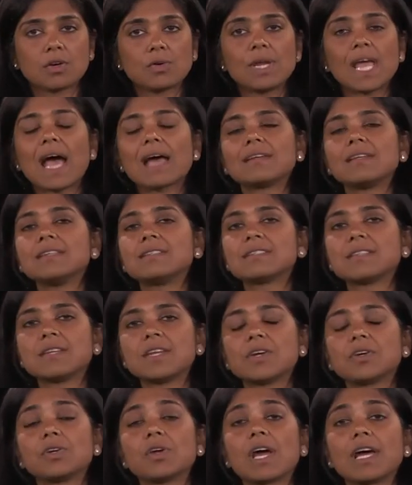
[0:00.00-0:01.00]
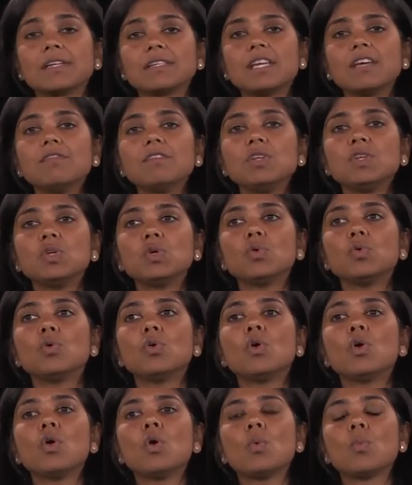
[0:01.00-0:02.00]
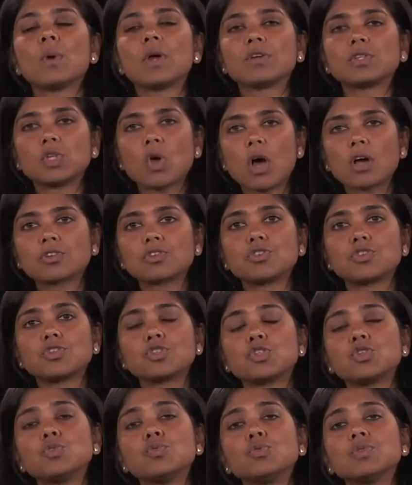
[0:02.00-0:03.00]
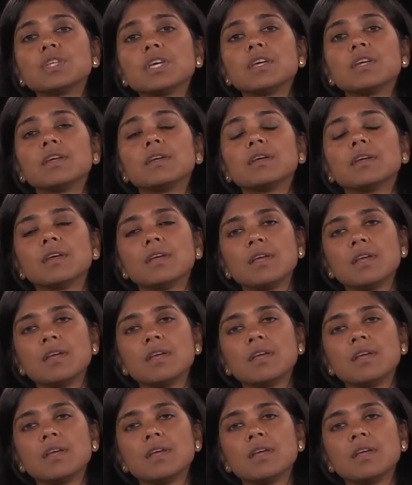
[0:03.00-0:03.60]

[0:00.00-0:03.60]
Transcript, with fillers: creatinine scenario I had given you where a doctor is choosing